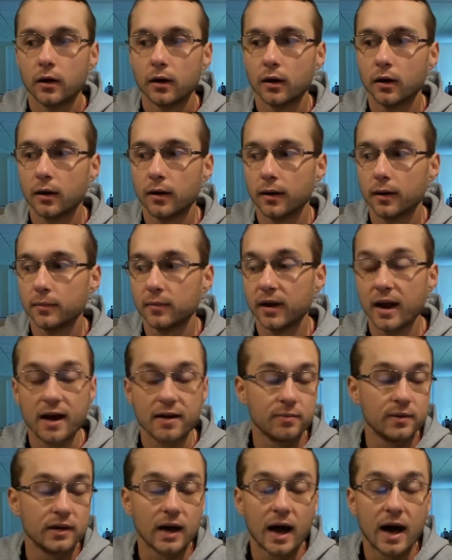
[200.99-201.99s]
Um, and
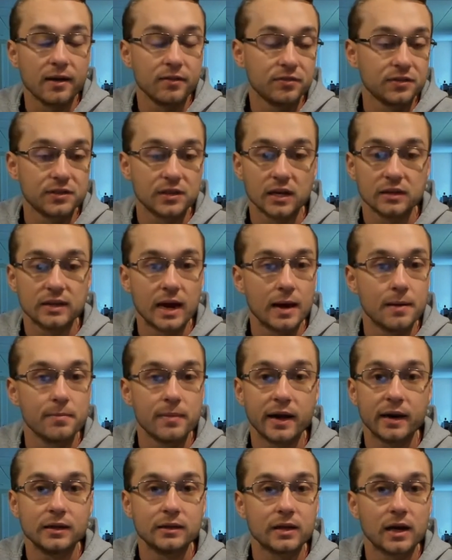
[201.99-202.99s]
I've been I've said that
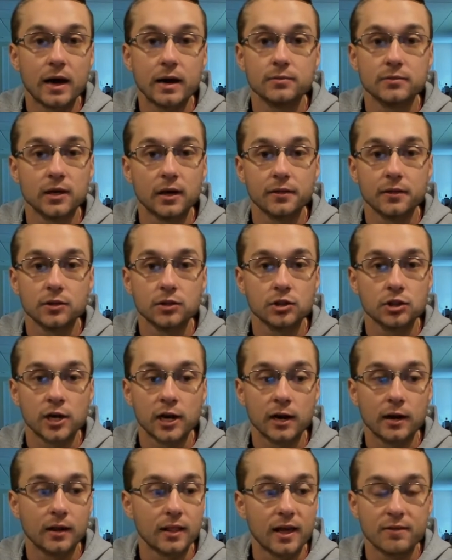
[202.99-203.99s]
many times on this channel.